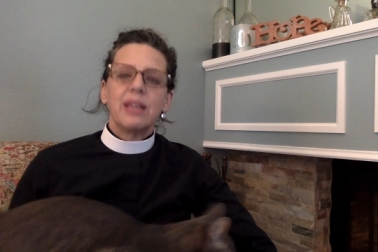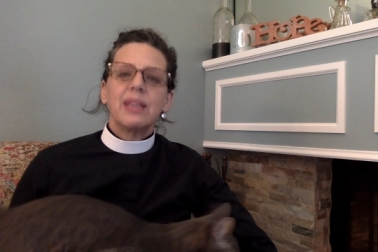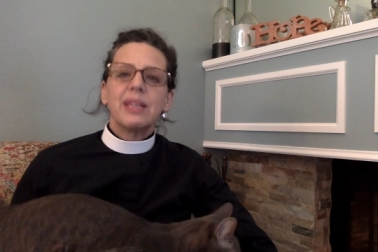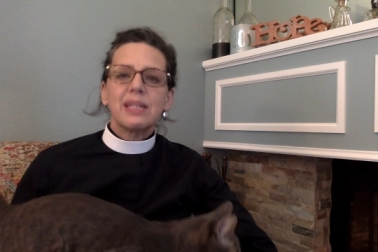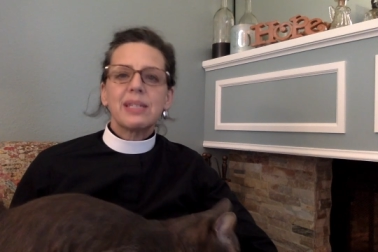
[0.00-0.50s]

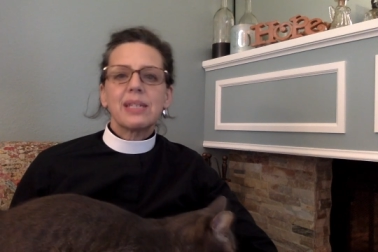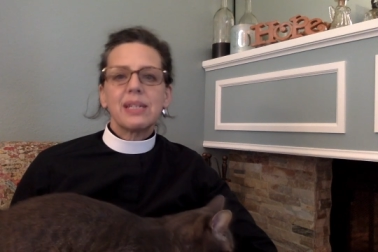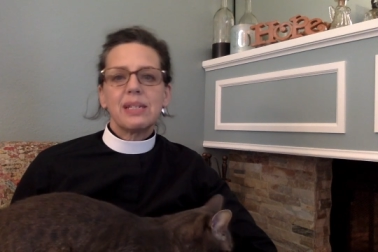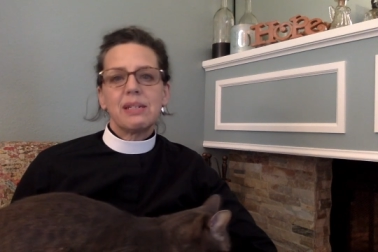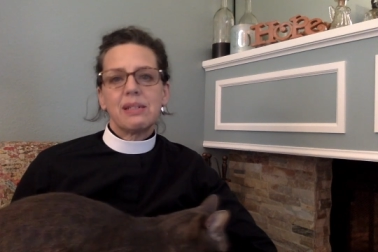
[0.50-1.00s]
This
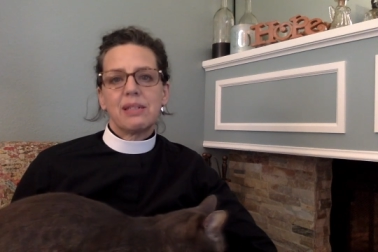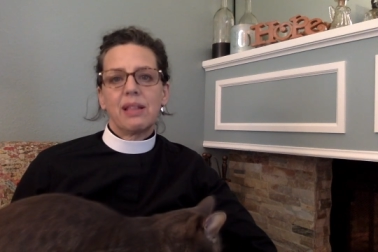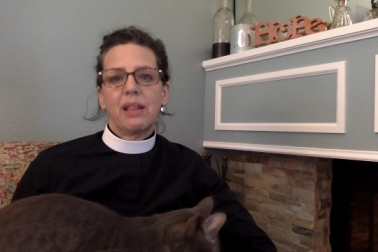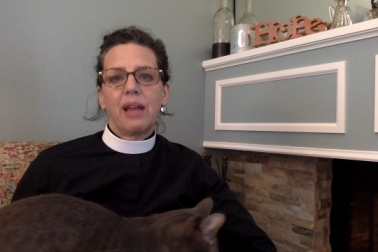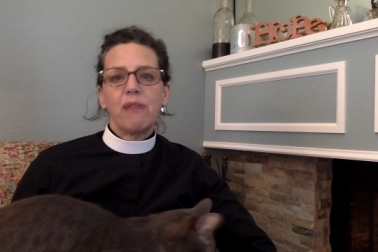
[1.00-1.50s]
is the
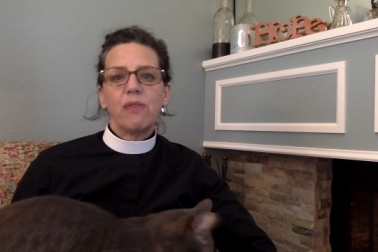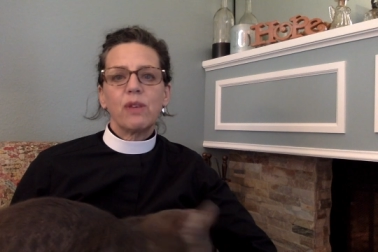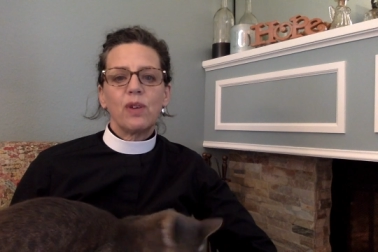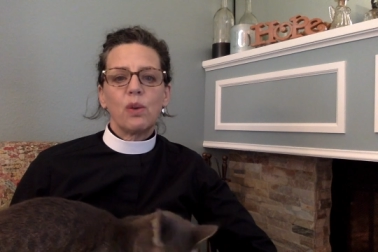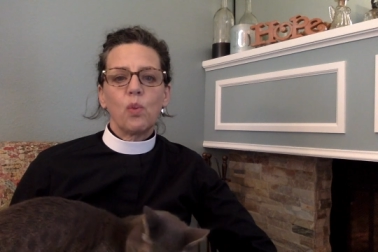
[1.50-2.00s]
life
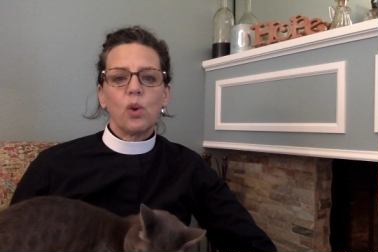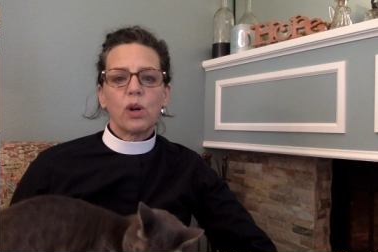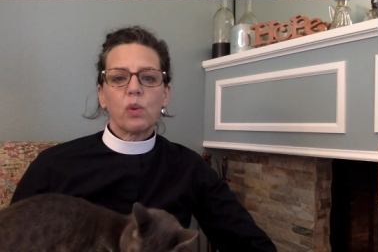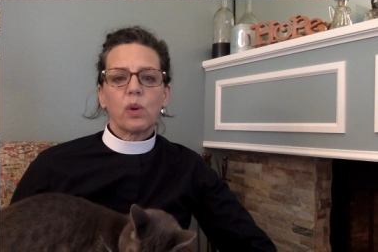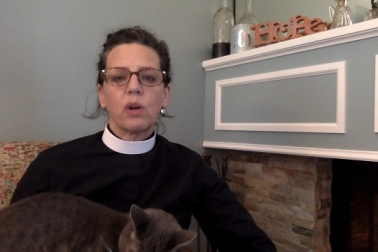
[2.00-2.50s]
giving
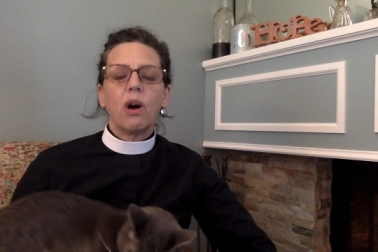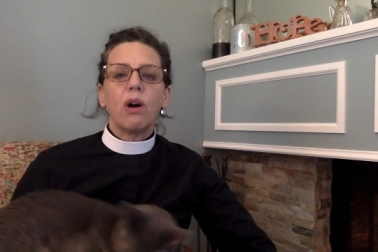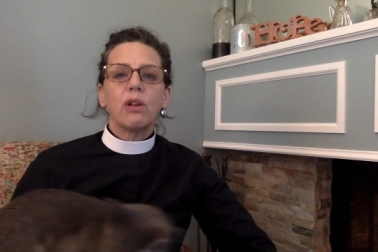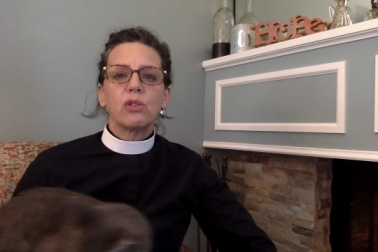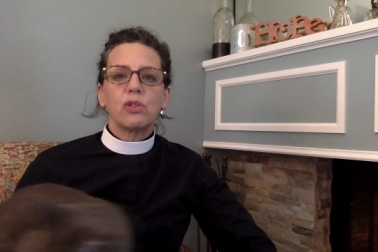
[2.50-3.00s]
work we're
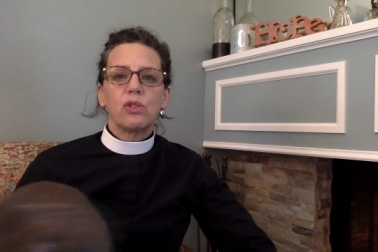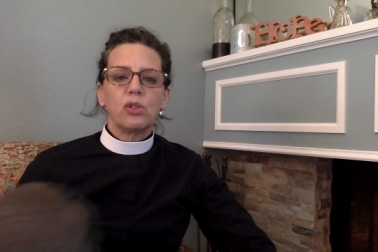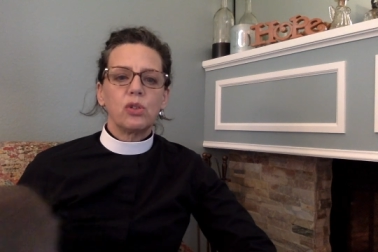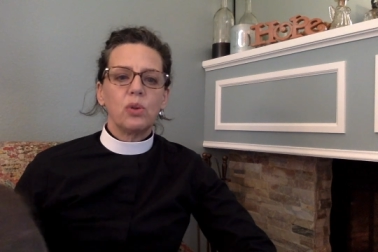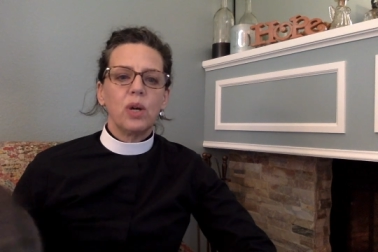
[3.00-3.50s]
called to
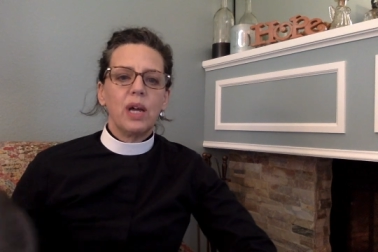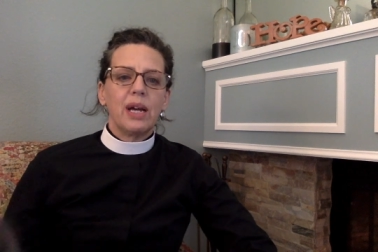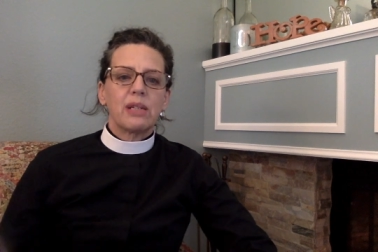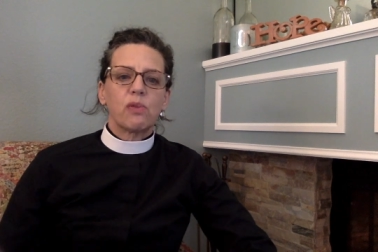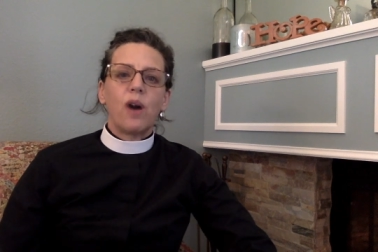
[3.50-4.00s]
do
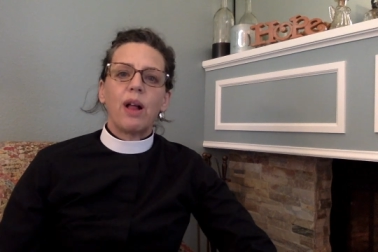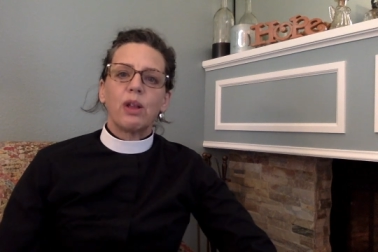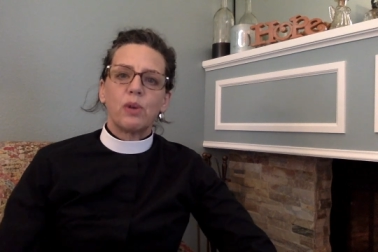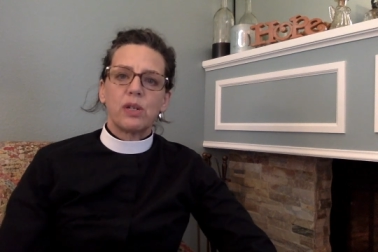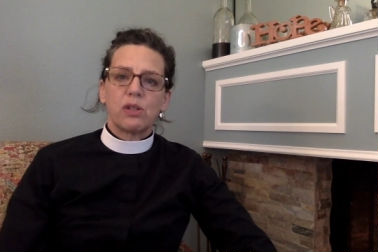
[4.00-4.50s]
as
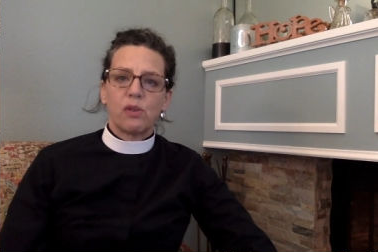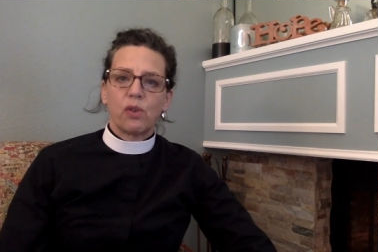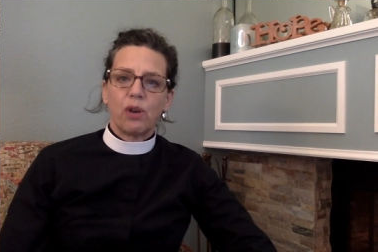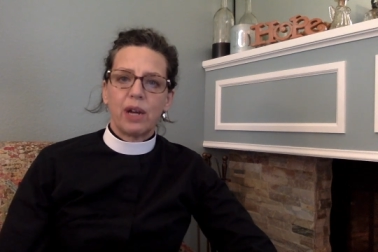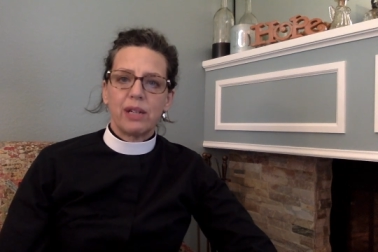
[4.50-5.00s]
followers of
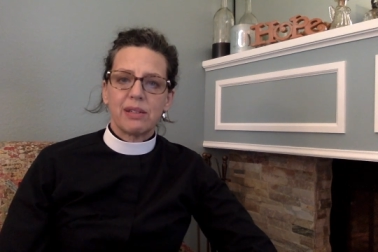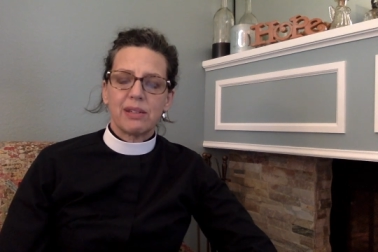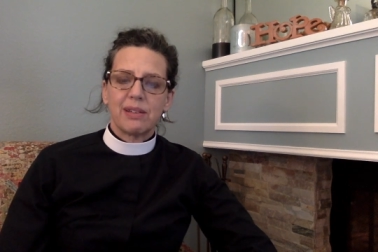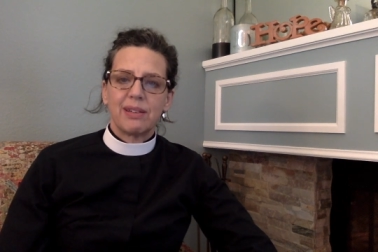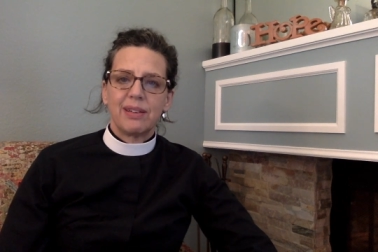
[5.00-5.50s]

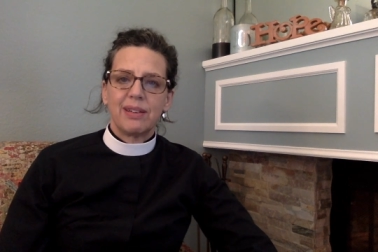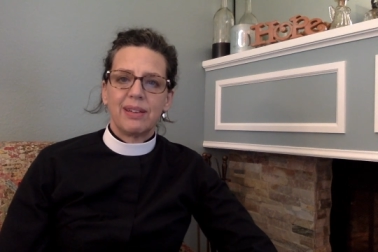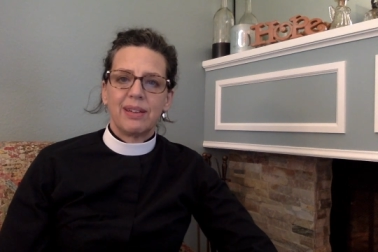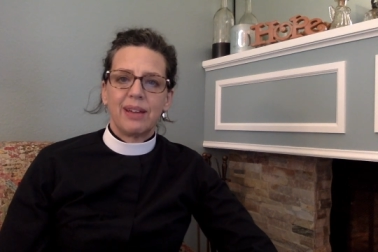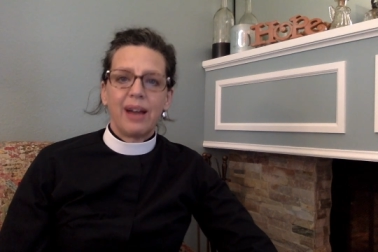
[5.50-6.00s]
Christ.
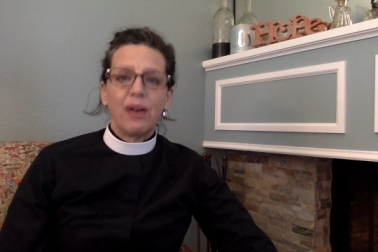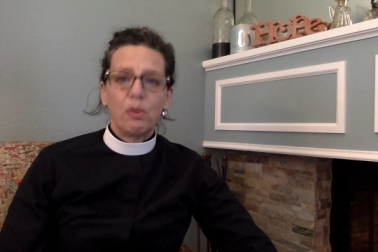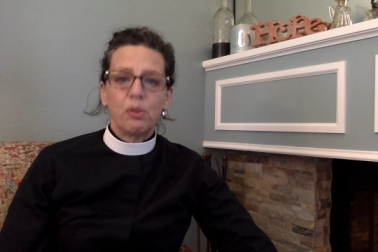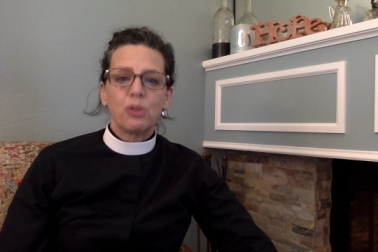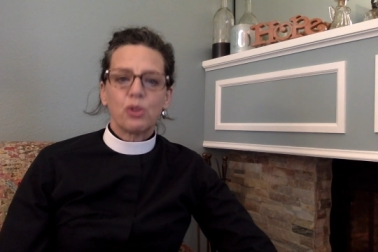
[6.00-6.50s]
I
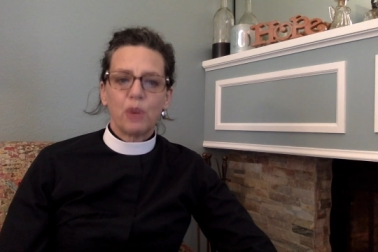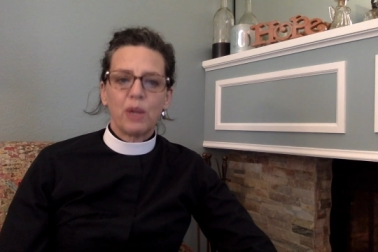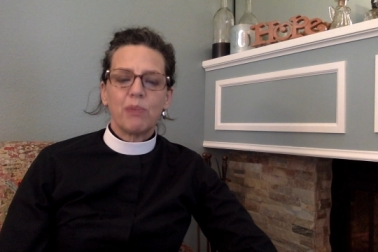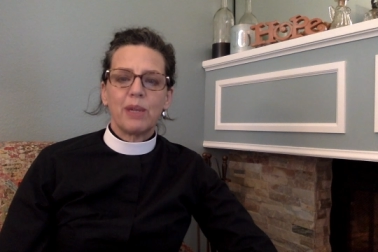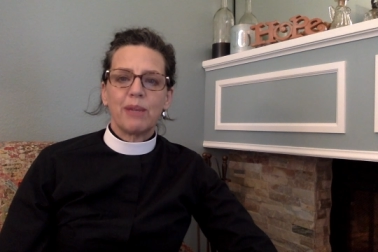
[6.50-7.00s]
hope you'll
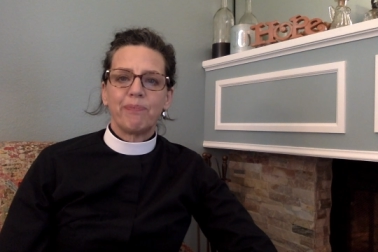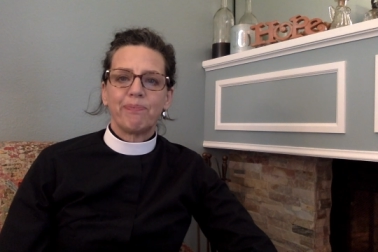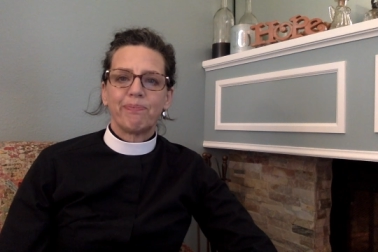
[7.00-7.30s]
join me.